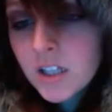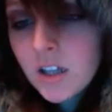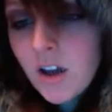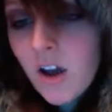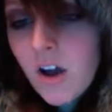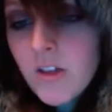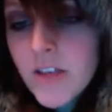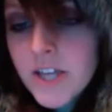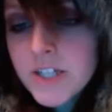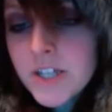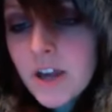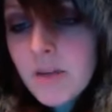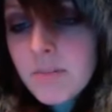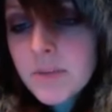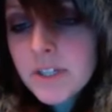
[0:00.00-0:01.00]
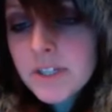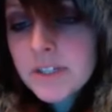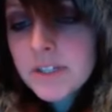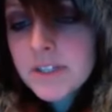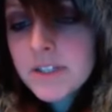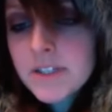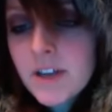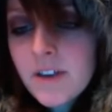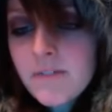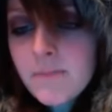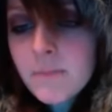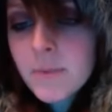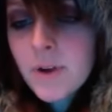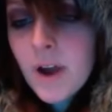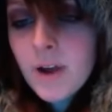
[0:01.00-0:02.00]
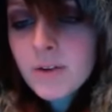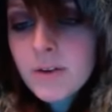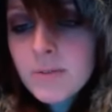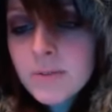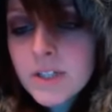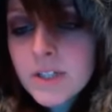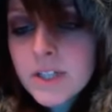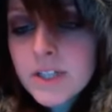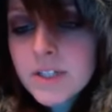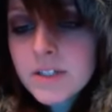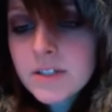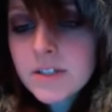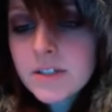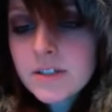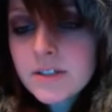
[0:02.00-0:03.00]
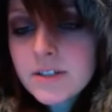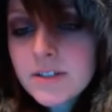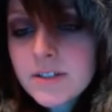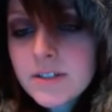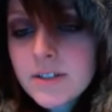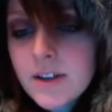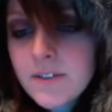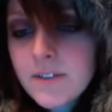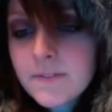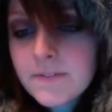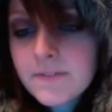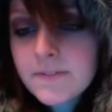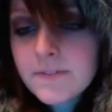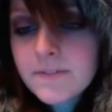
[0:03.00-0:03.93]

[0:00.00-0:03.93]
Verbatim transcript: All that Japanese stuff probably isn't your stuff.